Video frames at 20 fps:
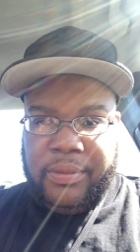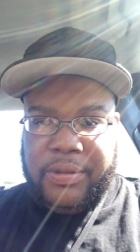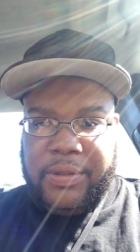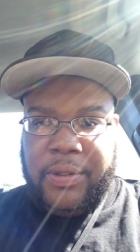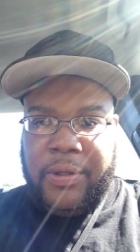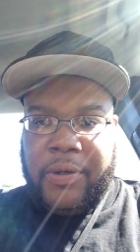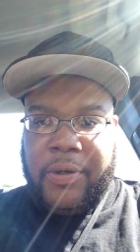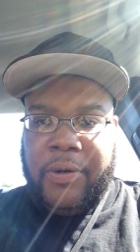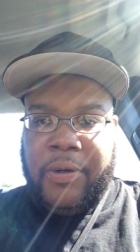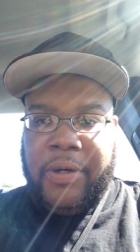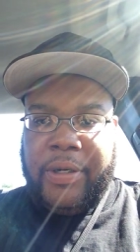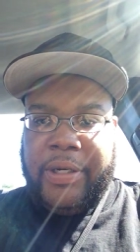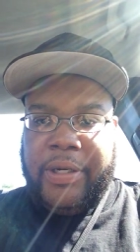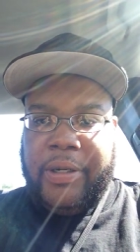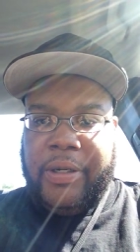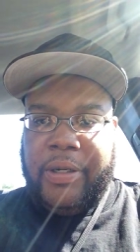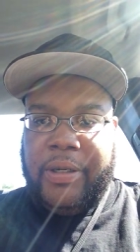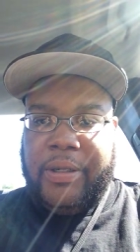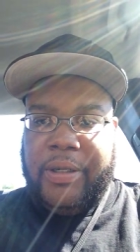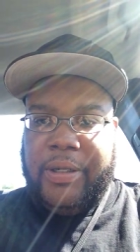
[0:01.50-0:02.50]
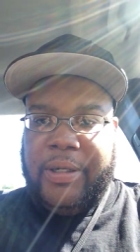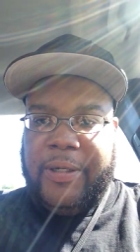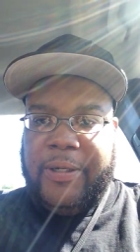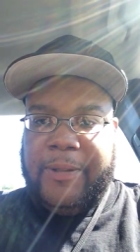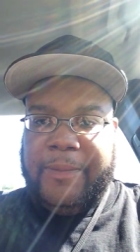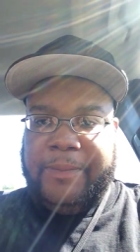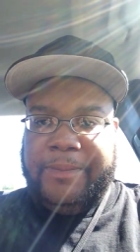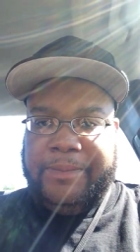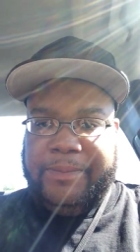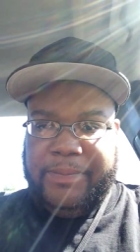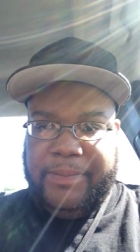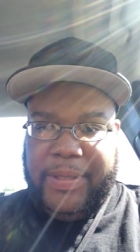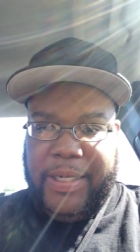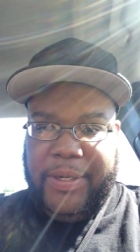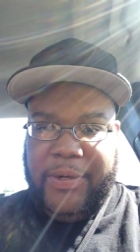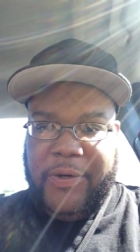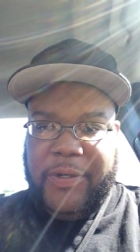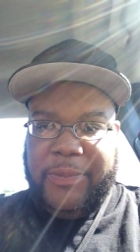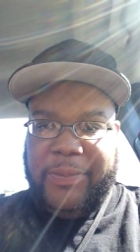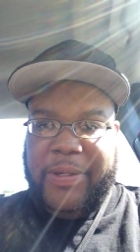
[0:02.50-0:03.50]
What's going on, y'all?
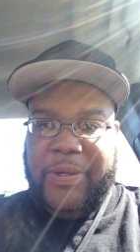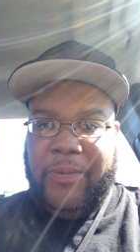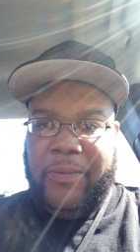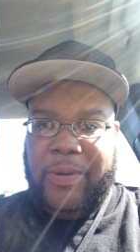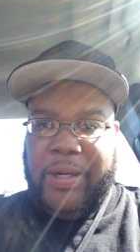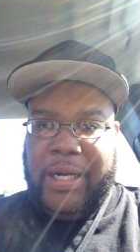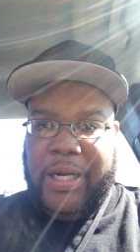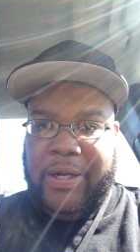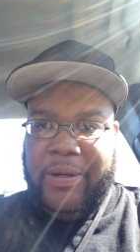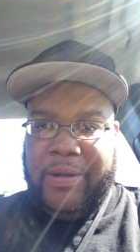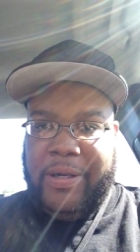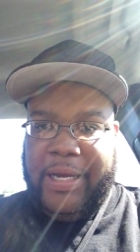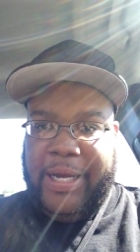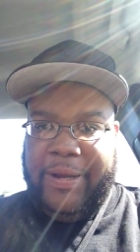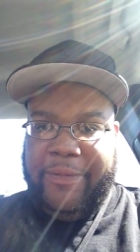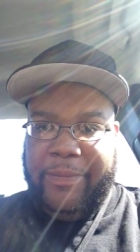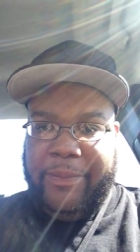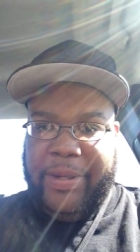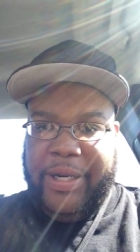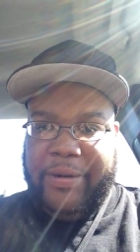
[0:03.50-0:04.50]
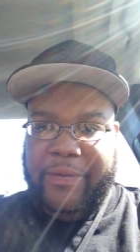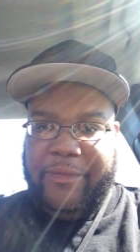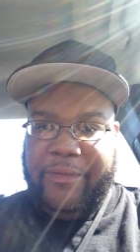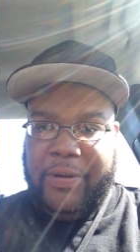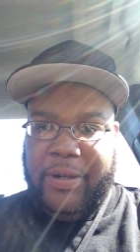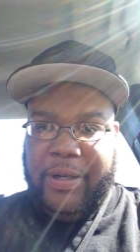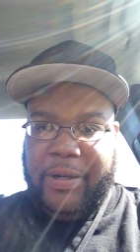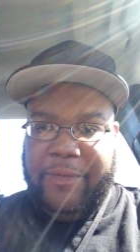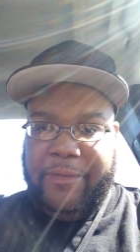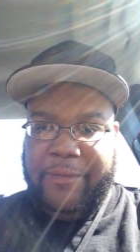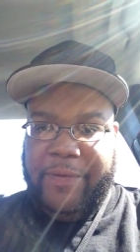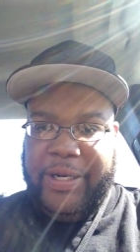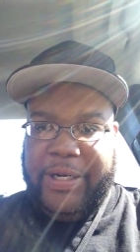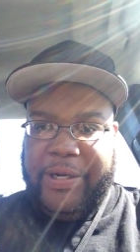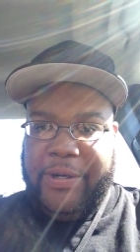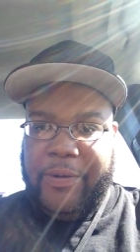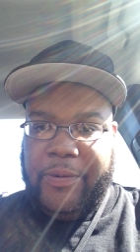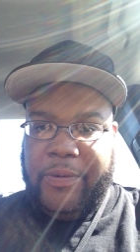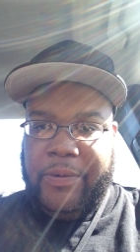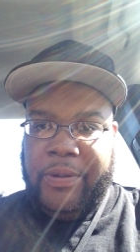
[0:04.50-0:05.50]
I know it's been a while. I haven't made a
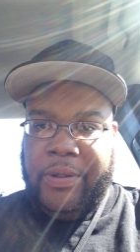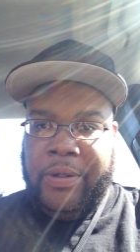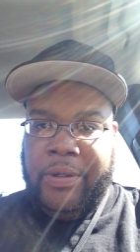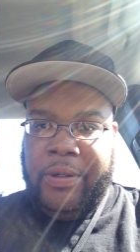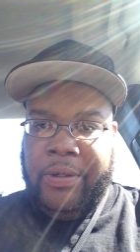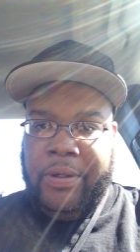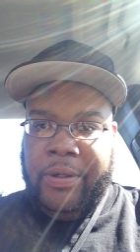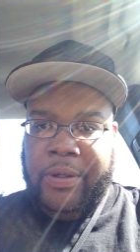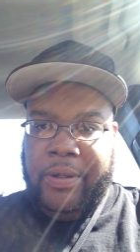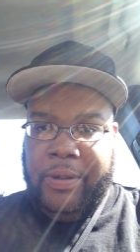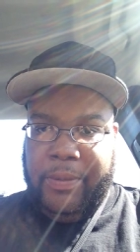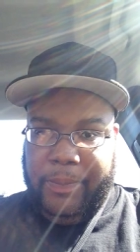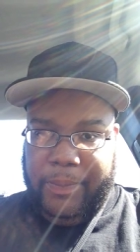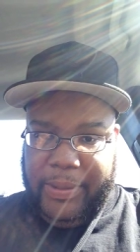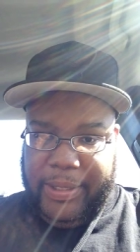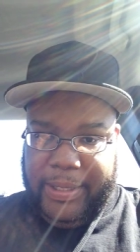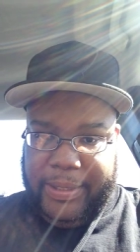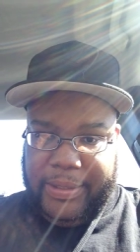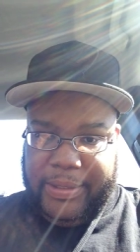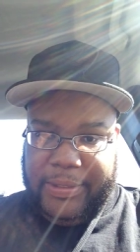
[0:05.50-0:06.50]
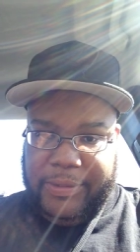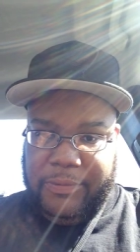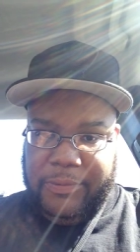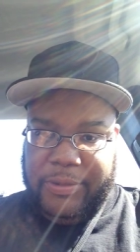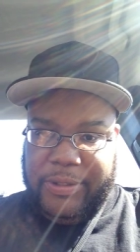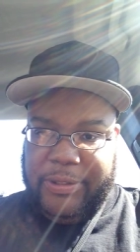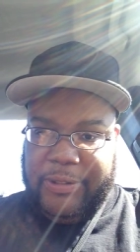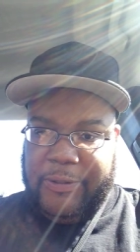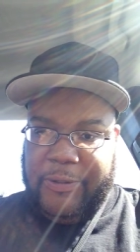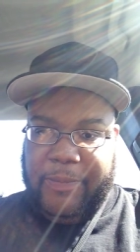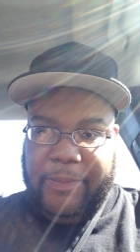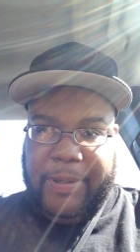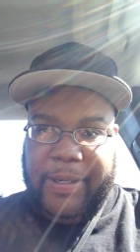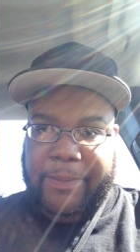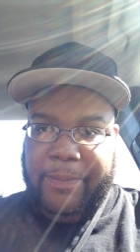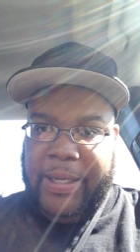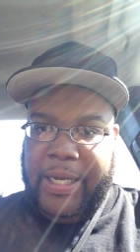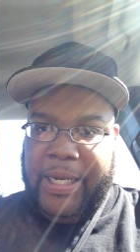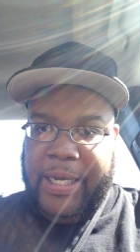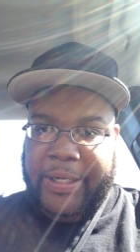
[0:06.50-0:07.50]
video, but this was just on
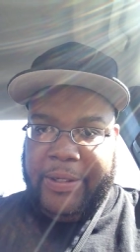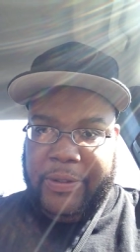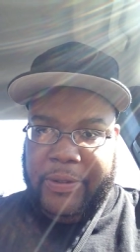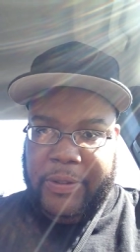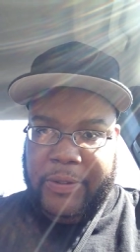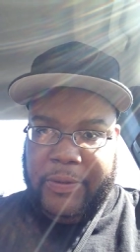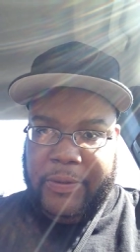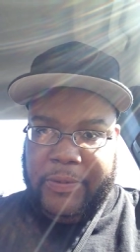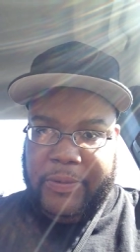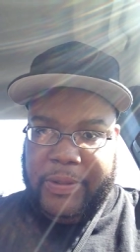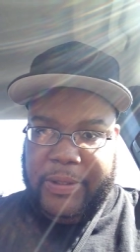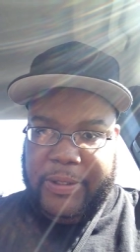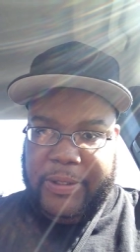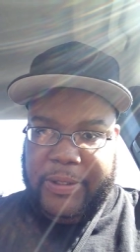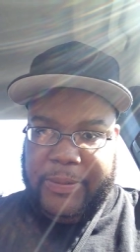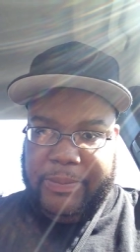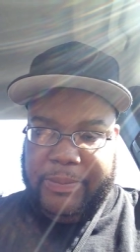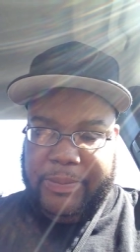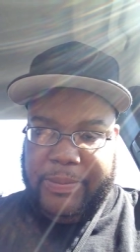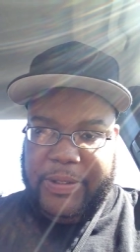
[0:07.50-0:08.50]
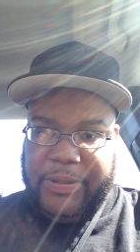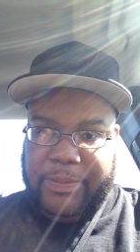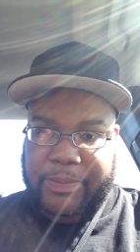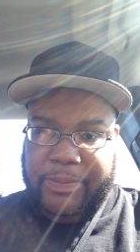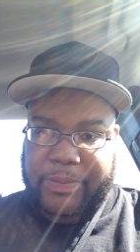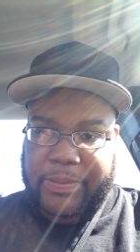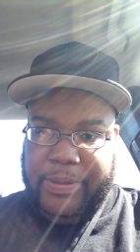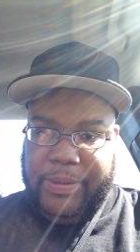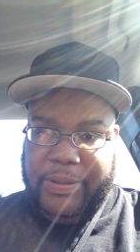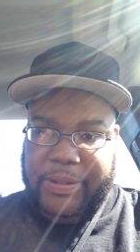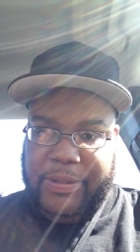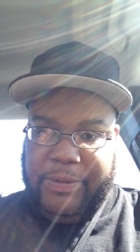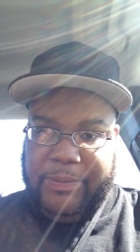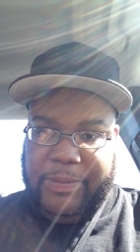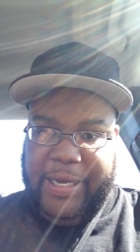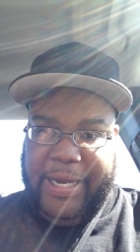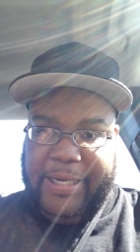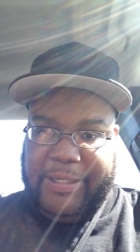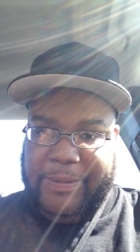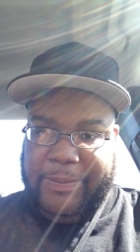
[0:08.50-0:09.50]
my mind. This
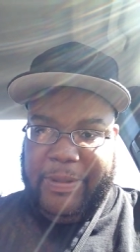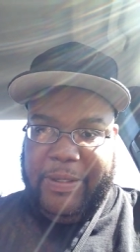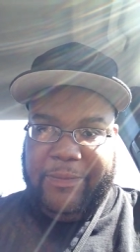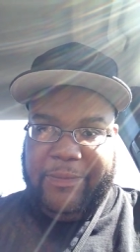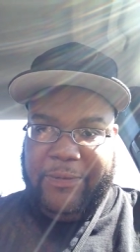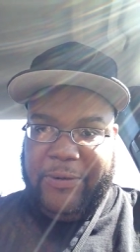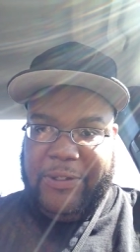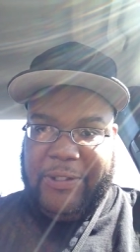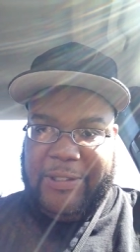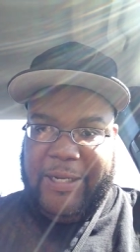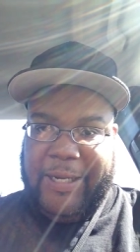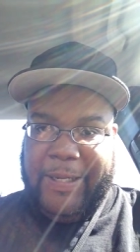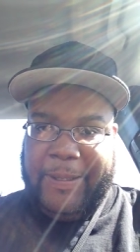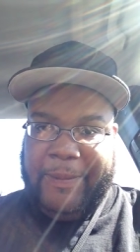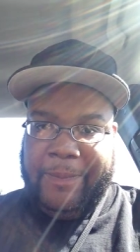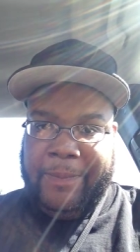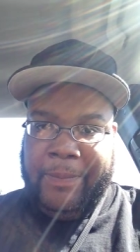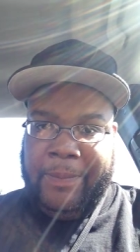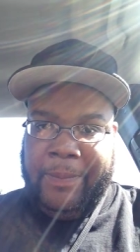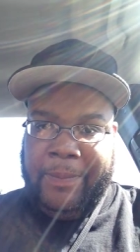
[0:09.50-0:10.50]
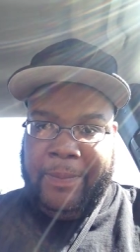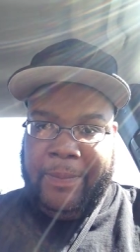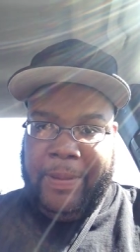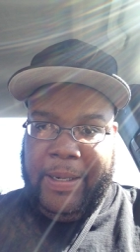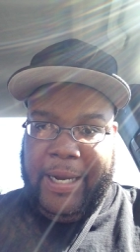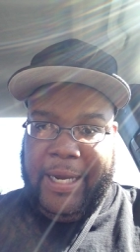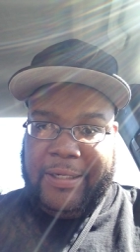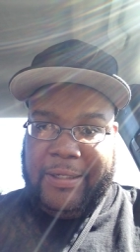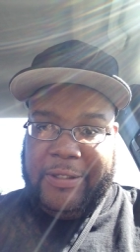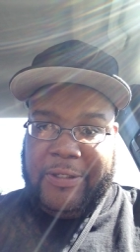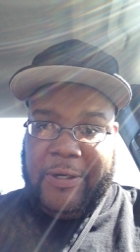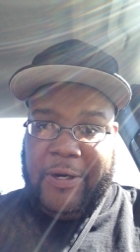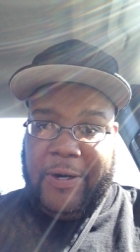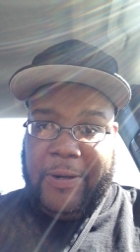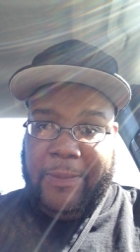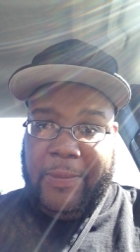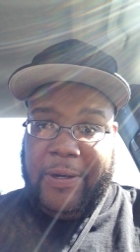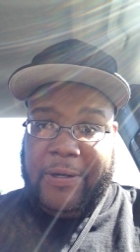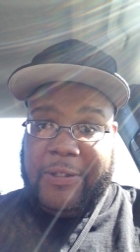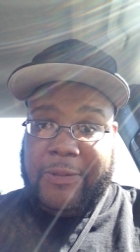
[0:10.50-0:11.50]
is actually my first time actually
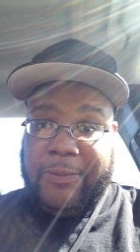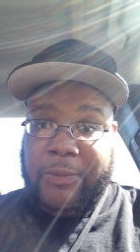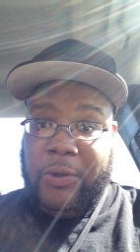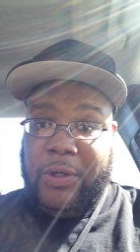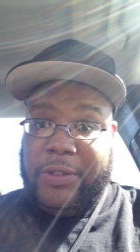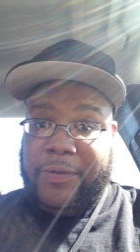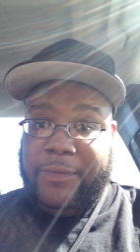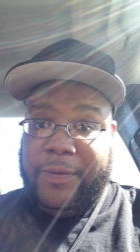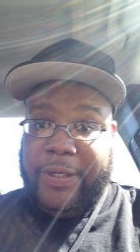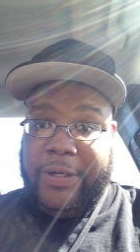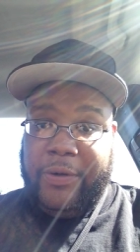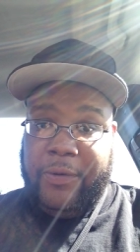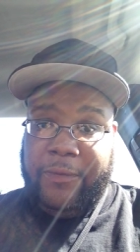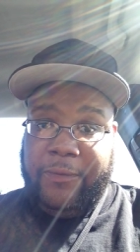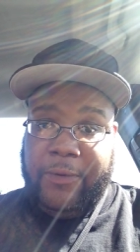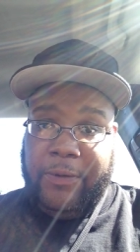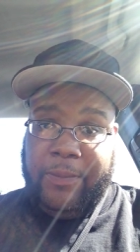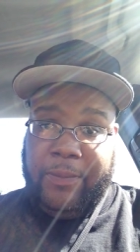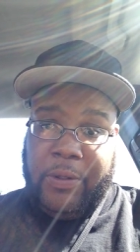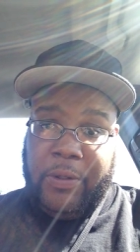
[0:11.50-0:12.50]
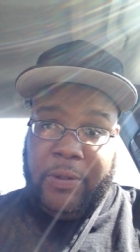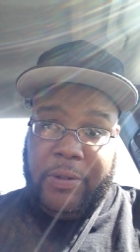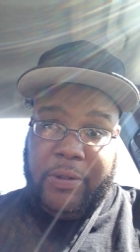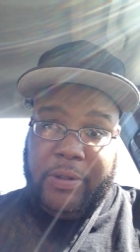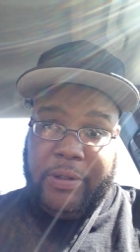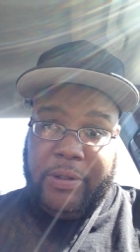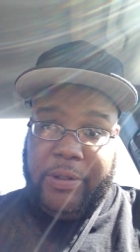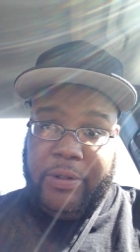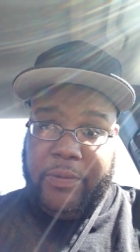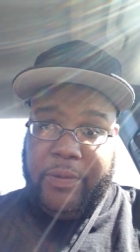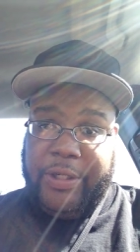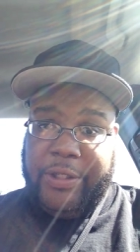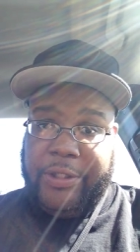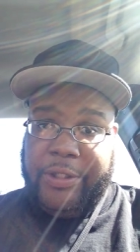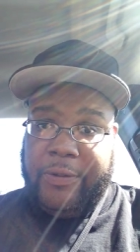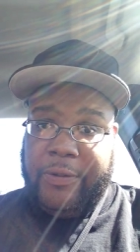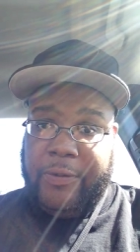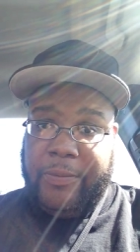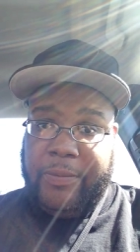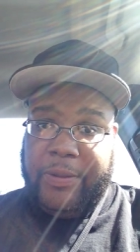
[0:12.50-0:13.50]
talking about a sports video, football, in
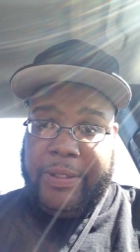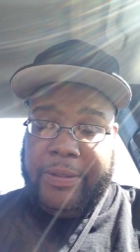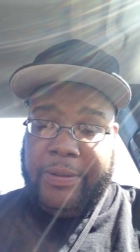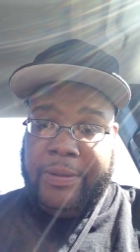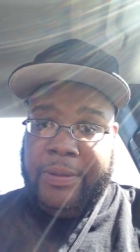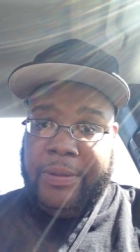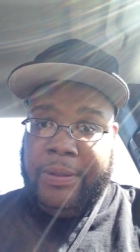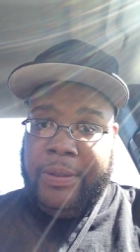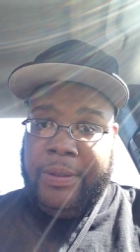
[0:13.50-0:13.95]
general. But